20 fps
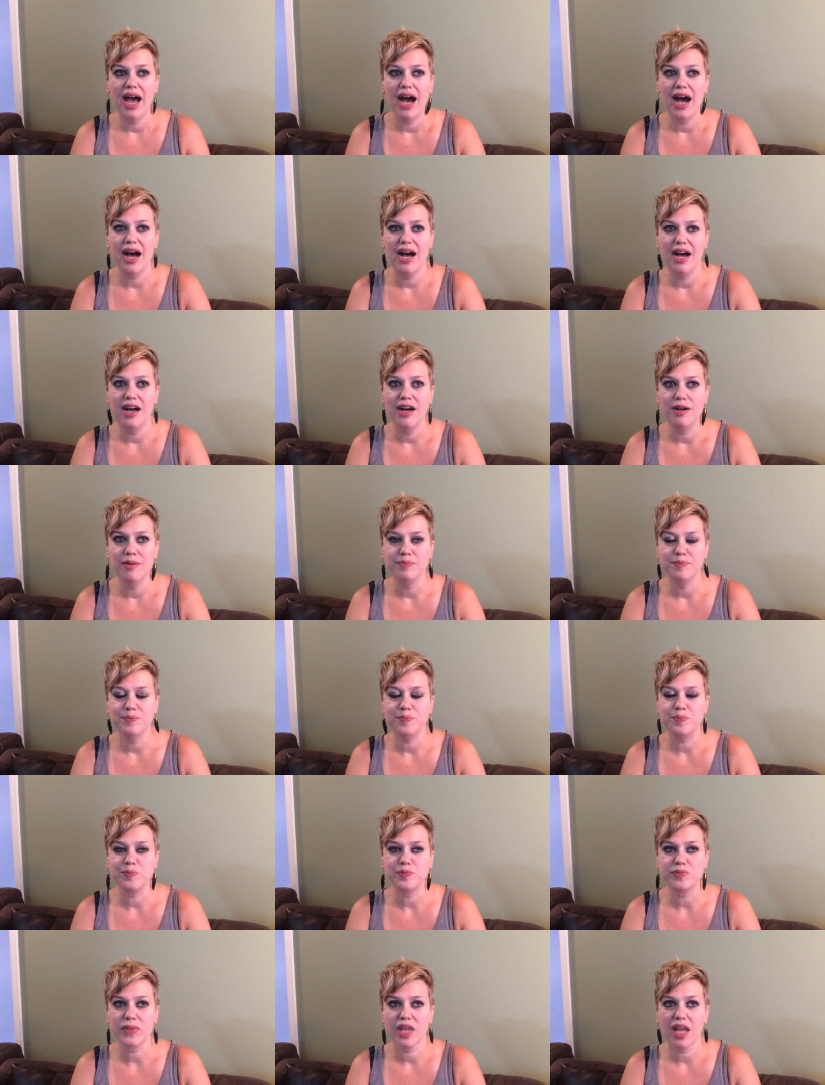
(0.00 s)
Um,
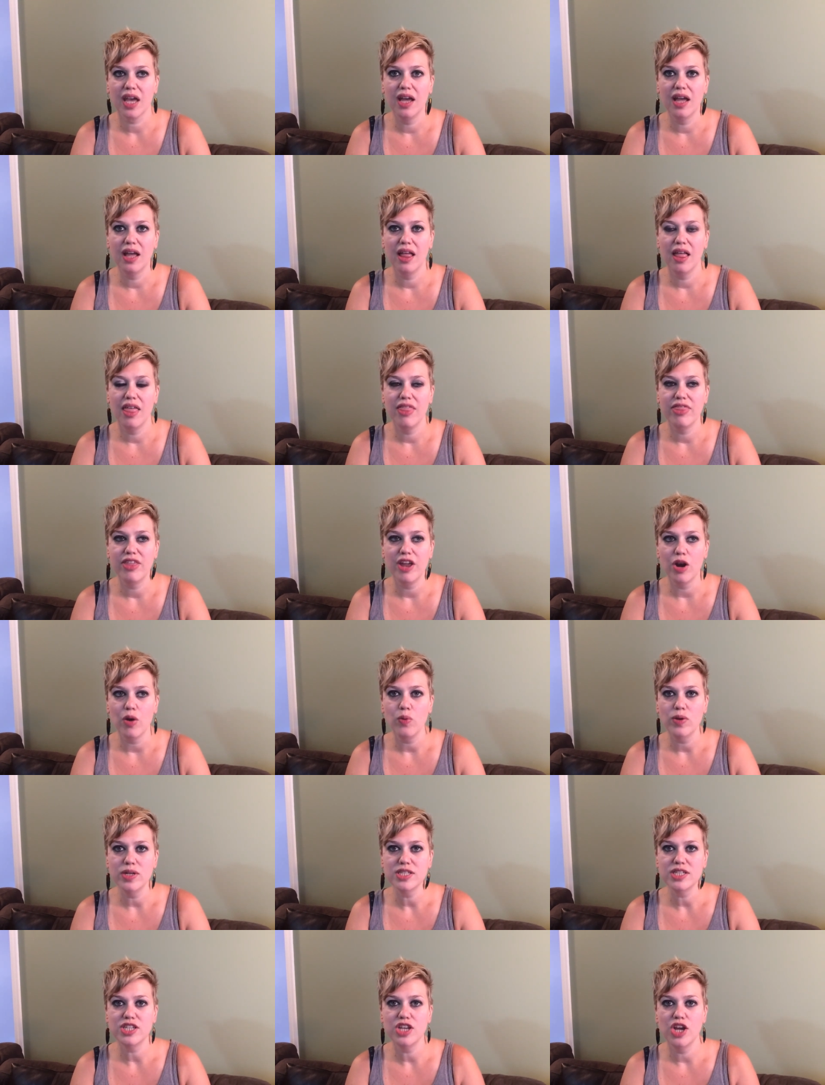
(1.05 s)
there
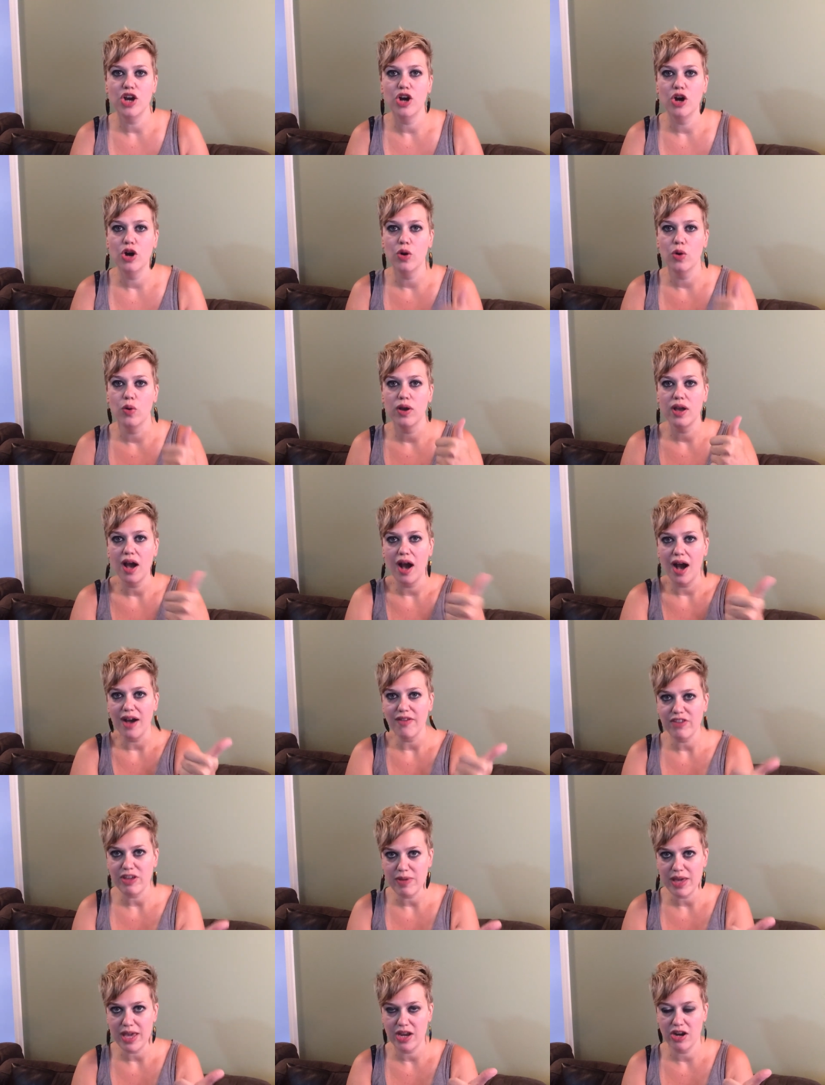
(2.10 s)
was no
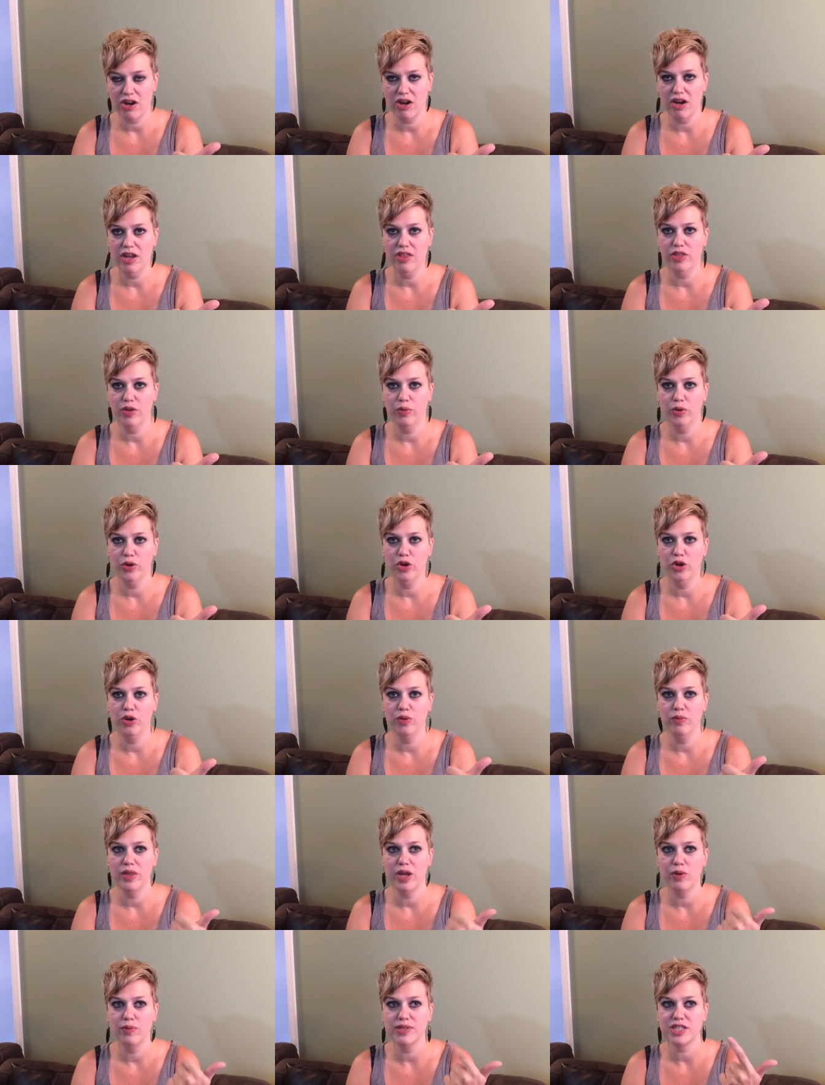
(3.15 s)
coffee maker in the
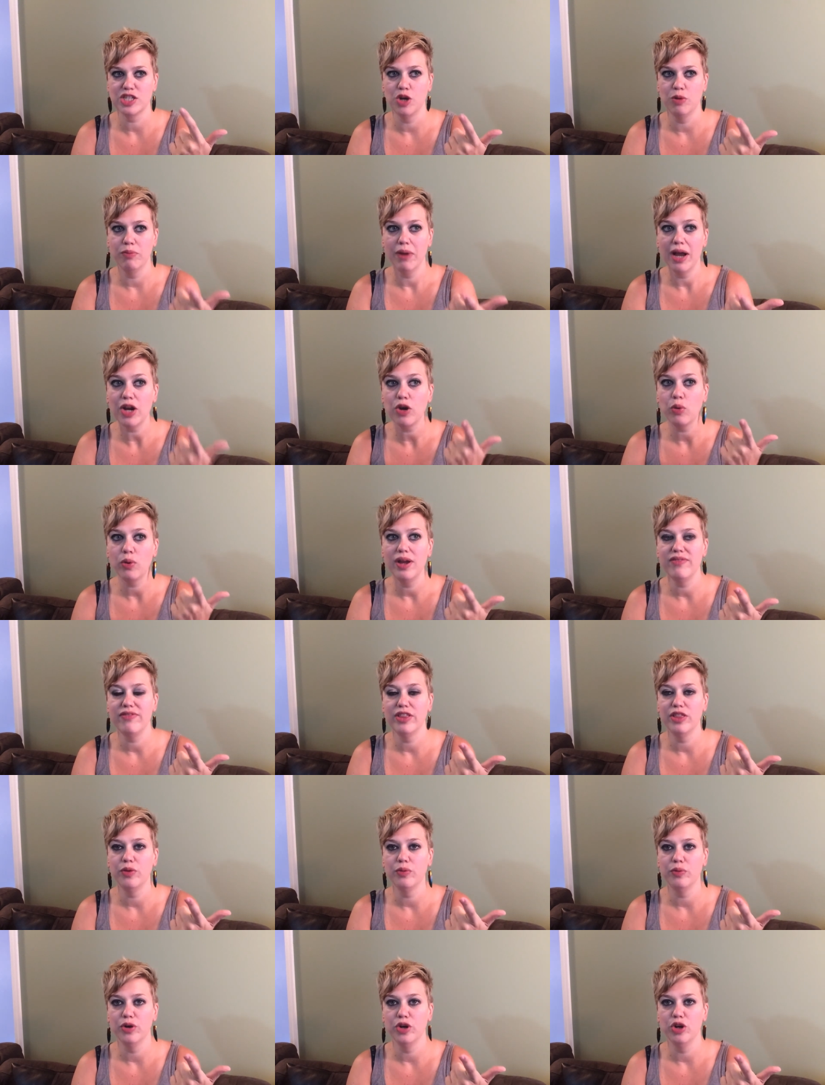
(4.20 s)
room, there was no microwave
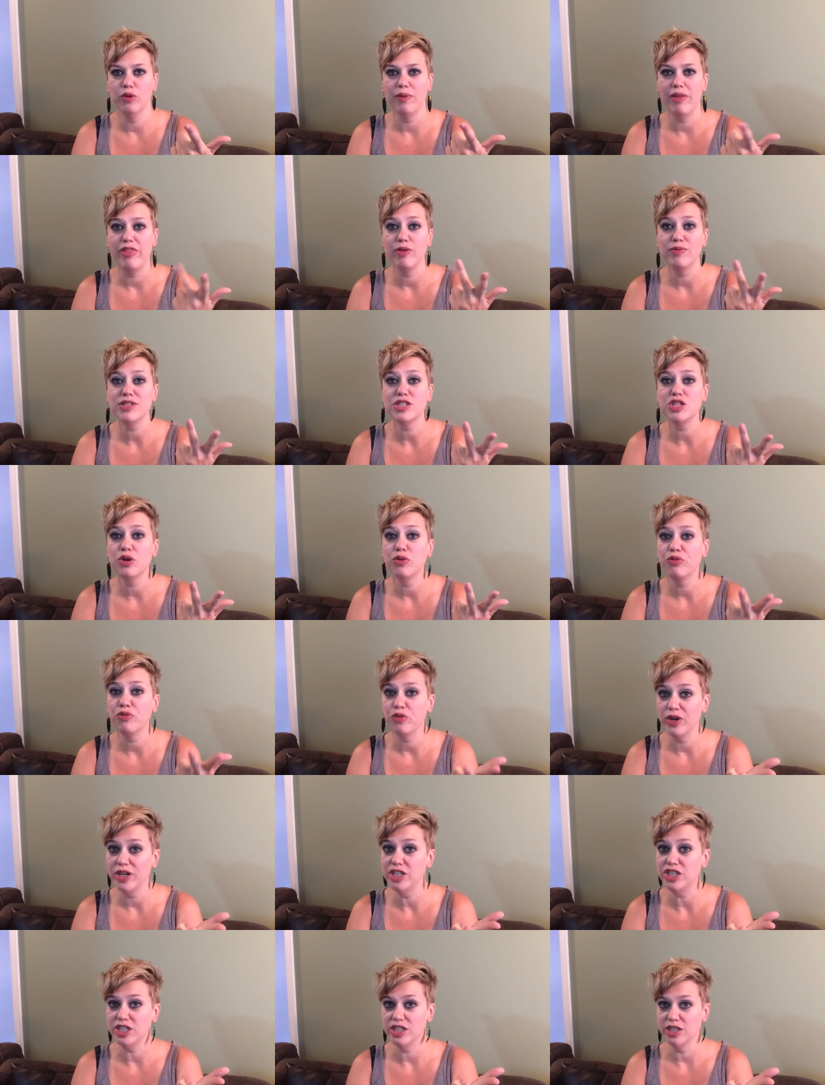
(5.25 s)
in the room, and there was no
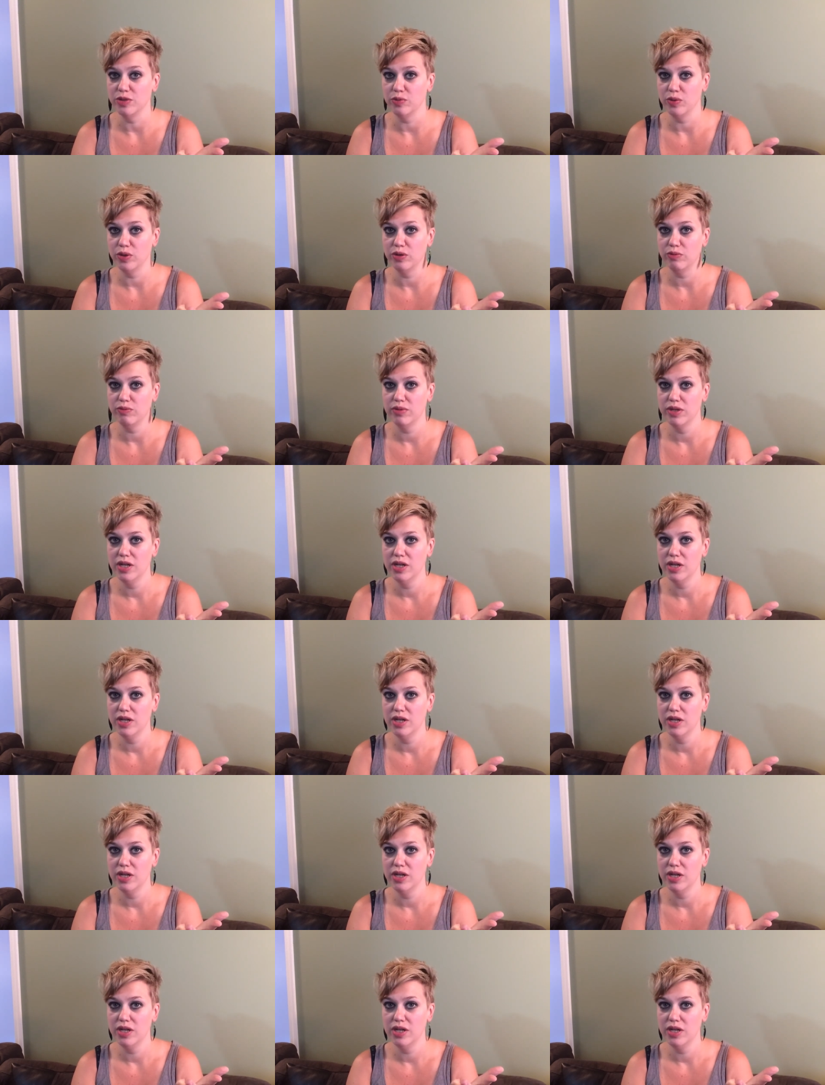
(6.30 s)
fridge in the room.